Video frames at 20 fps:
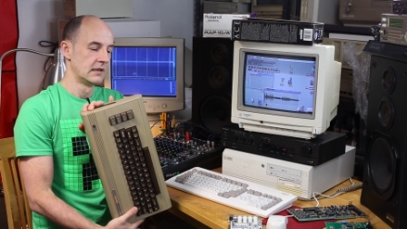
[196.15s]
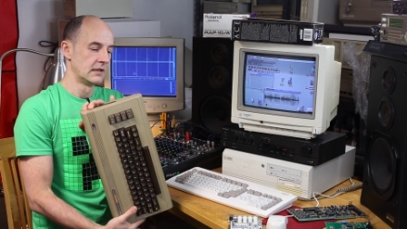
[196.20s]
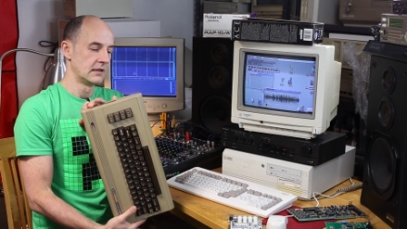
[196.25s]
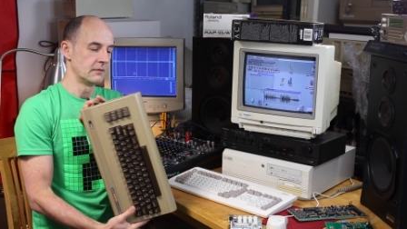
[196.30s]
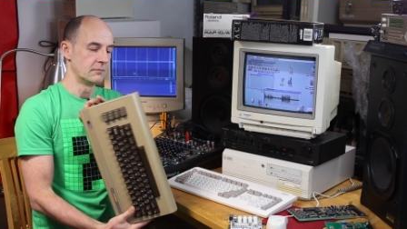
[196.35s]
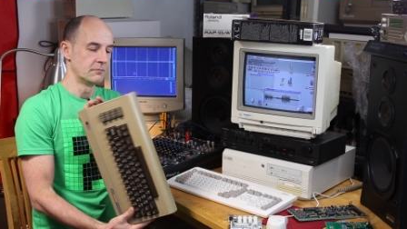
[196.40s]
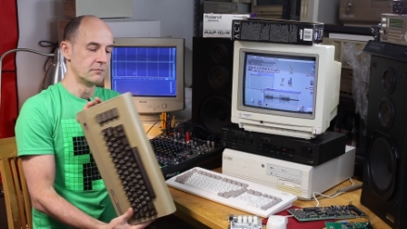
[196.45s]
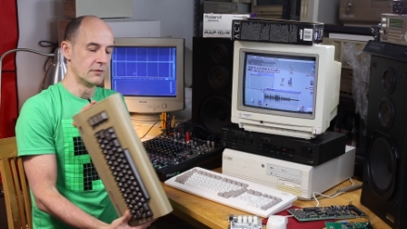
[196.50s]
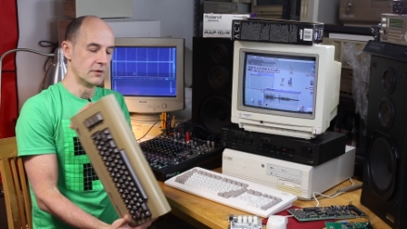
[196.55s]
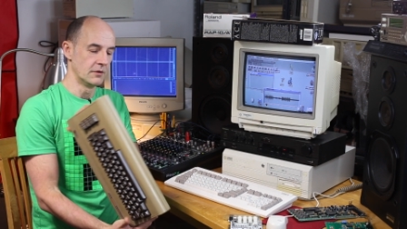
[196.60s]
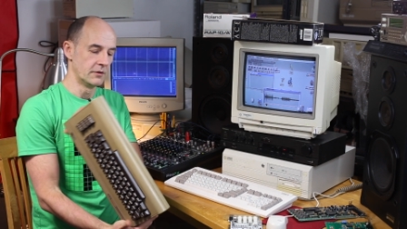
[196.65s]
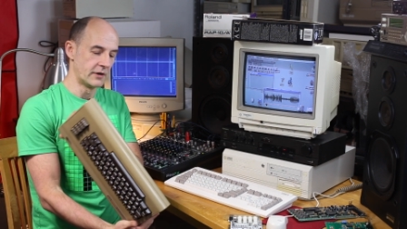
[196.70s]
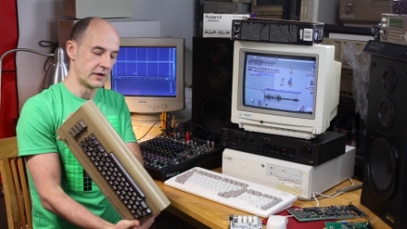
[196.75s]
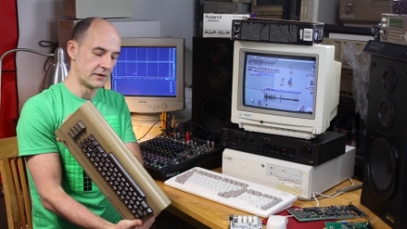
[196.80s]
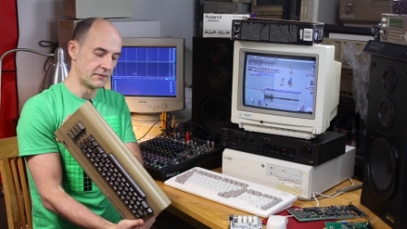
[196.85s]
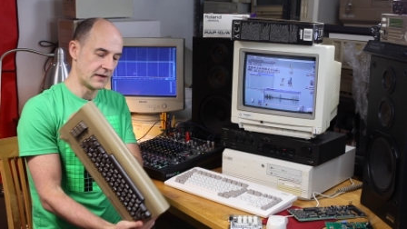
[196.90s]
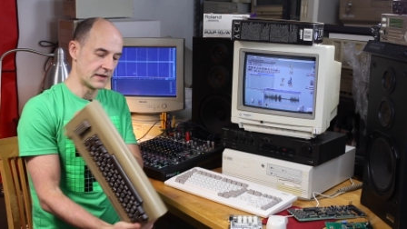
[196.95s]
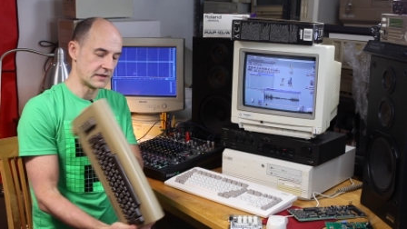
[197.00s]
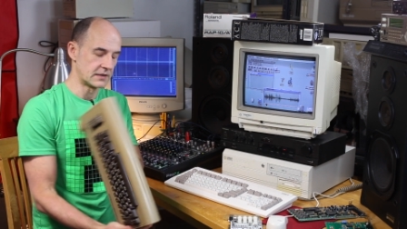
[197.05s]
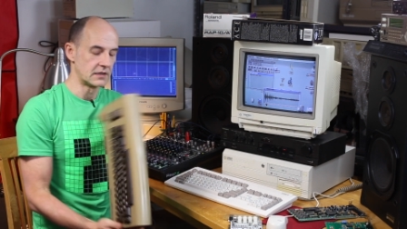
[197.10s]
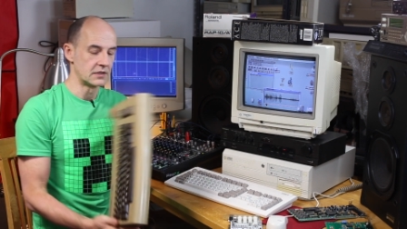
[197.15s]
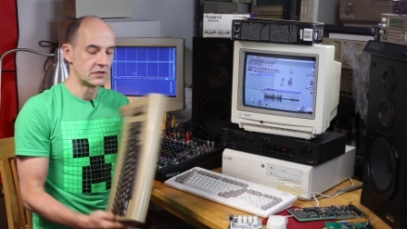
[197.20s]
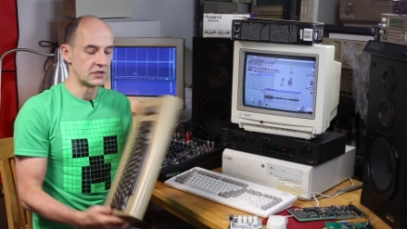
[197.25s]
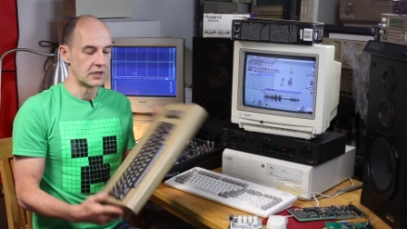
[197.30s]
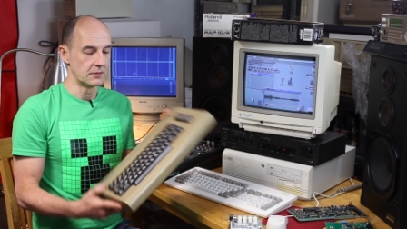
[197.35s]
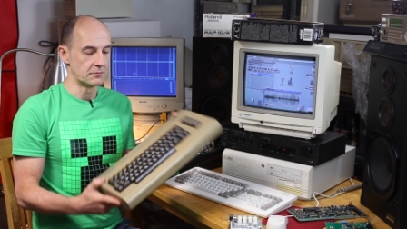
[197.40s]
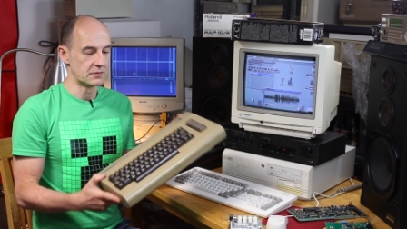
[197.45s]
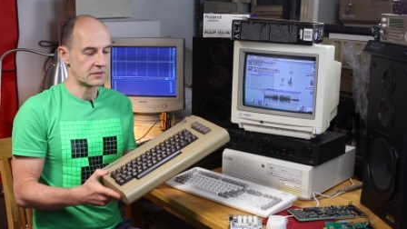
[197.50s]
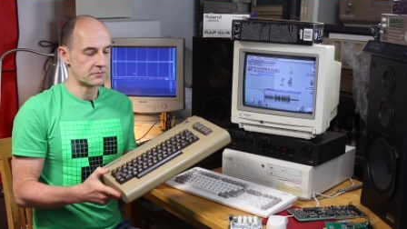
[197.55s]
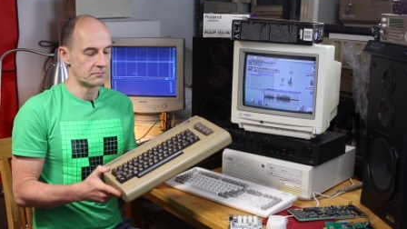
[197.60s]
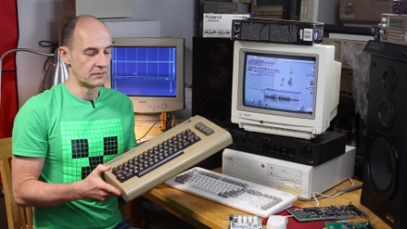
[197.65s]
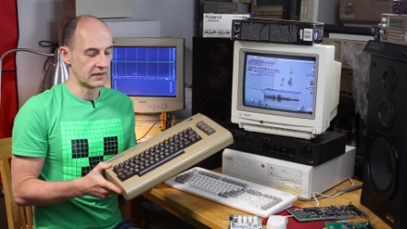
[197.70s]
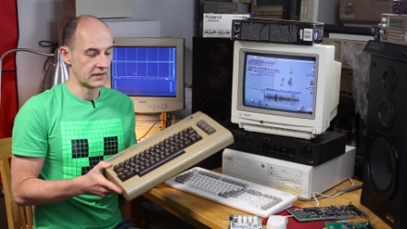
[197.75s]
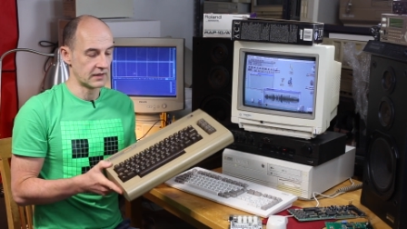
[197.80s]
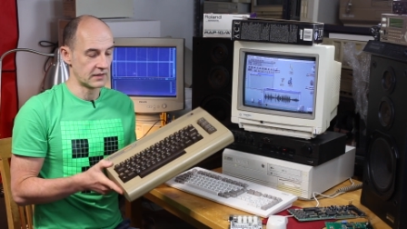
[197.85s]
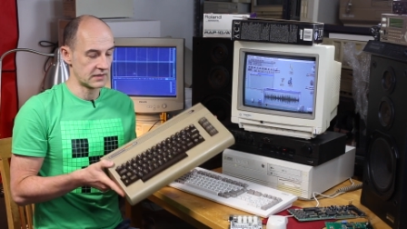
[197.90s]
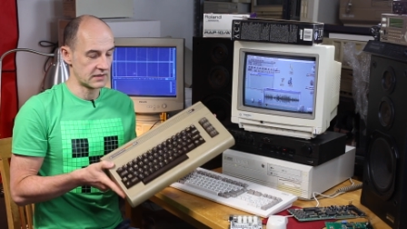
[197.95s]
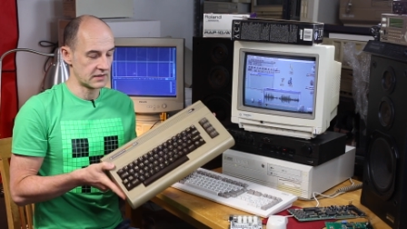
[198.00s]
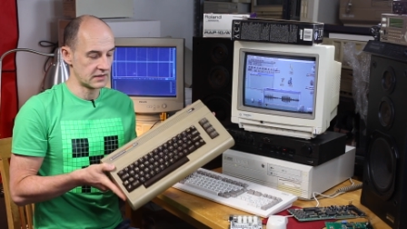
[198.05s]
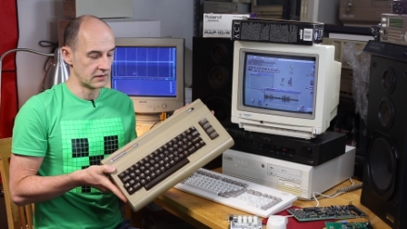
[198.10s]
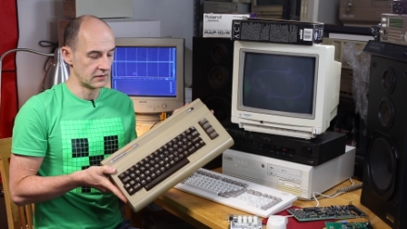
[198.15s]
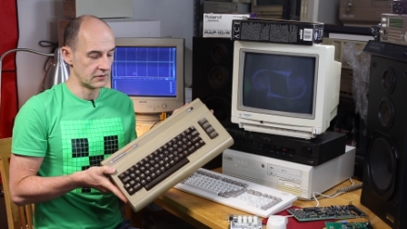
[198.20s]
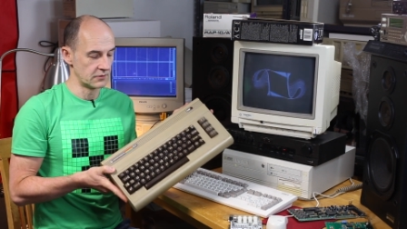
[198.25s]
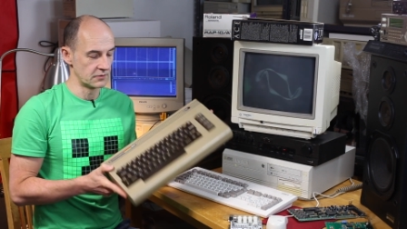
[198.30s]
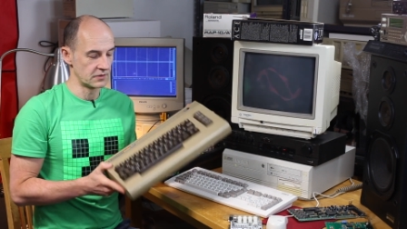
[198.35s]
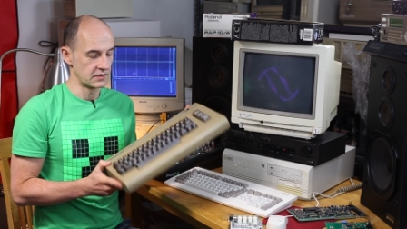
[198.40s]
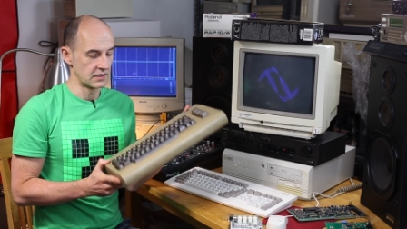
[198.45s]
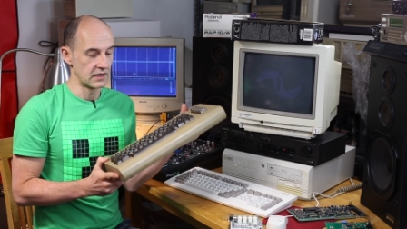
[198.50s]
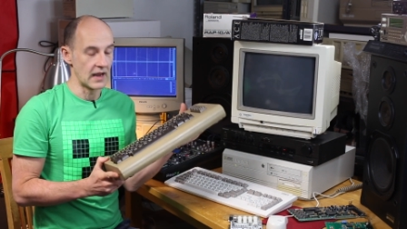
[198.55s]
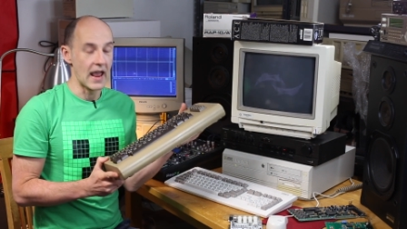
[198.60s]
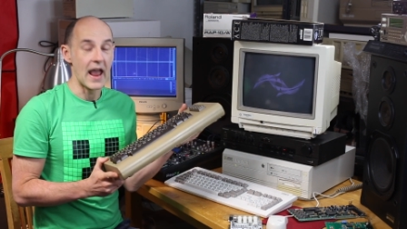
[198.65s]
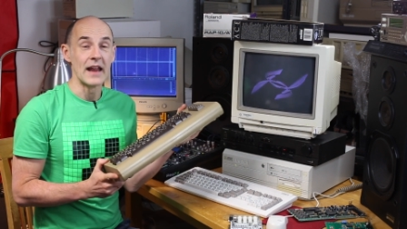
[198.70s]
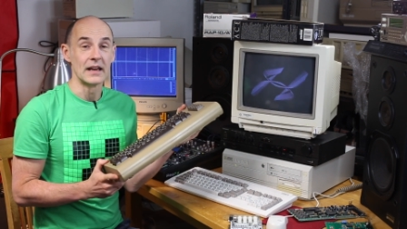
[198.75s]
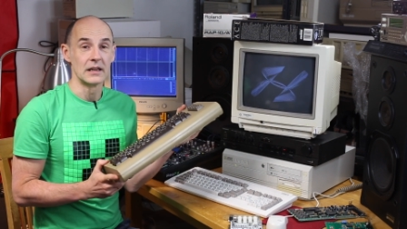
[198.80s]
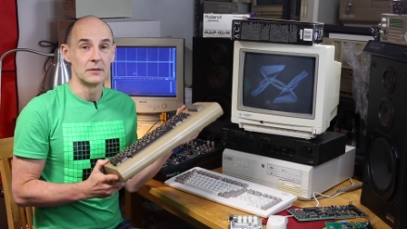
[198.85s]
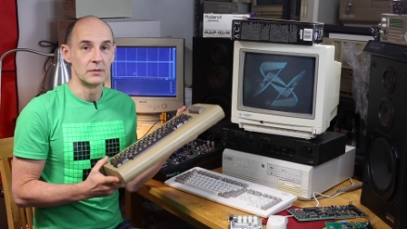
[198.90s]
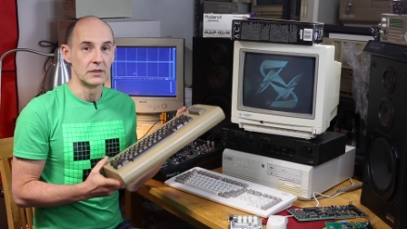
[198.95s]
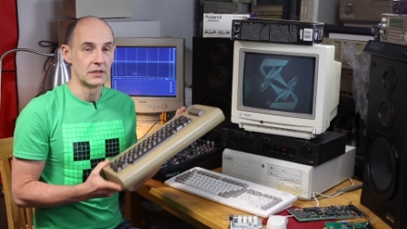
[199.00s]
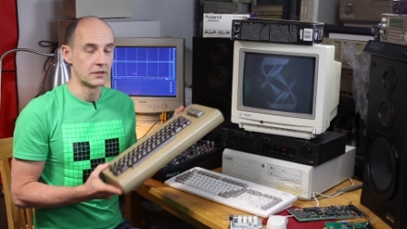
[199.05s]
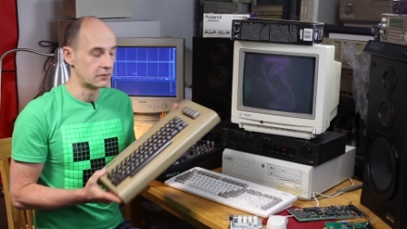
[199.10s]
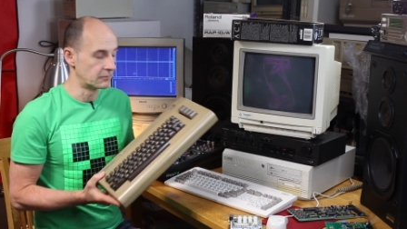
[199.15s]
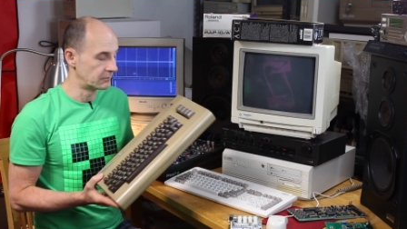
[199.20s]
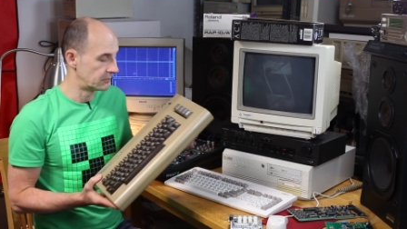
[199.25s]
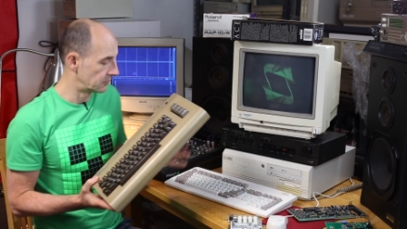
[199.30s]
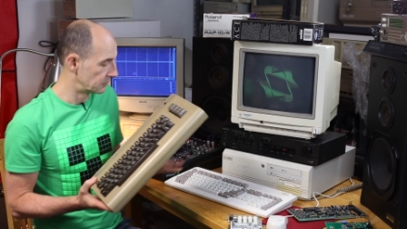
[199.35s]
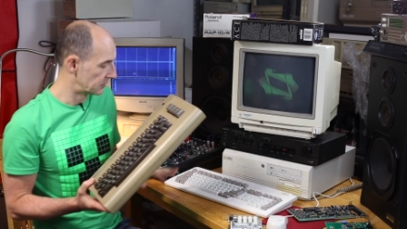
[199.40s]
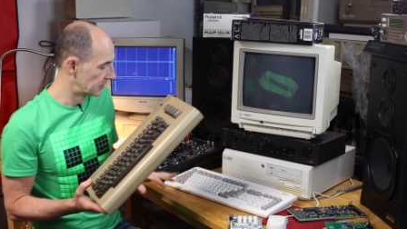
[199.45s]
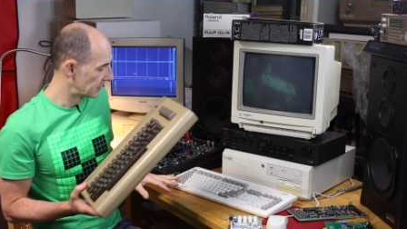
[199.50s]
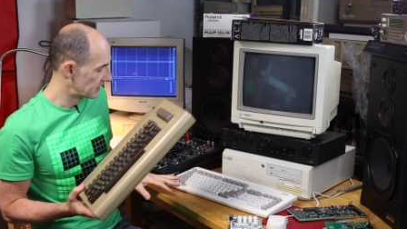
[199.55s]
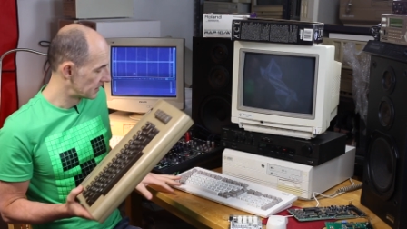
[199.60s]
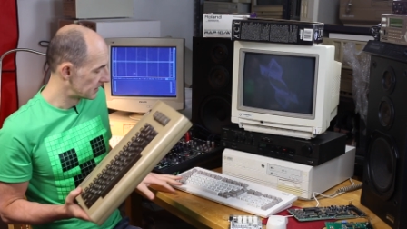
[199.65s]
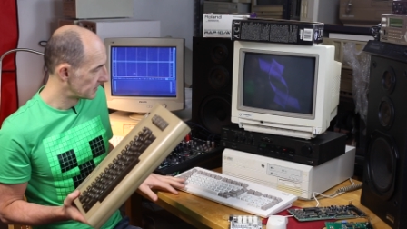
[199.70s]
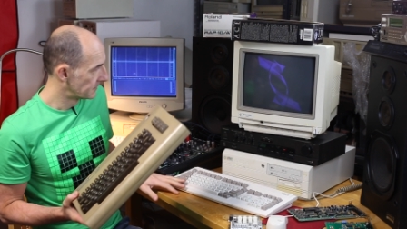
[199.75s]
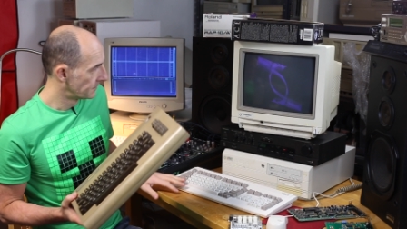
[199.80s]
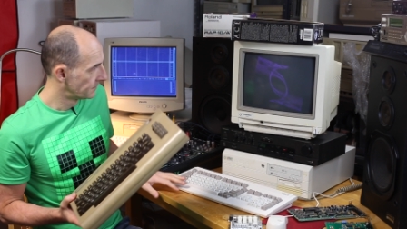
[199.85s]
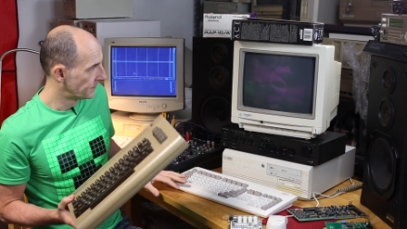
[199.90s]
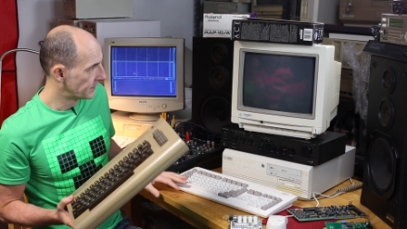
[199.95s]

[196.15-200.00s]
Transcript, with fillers: more advanced chips but are still used in 8-bit computers.